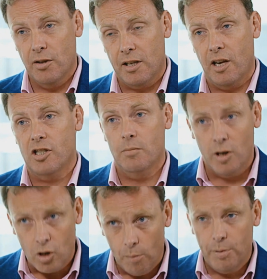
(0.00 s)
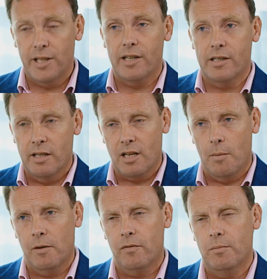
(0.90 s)
on the customer, competition is
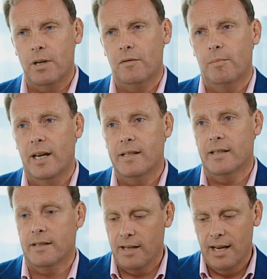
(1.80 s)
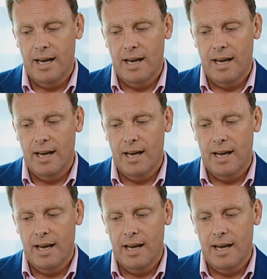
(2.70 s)
coming from different places,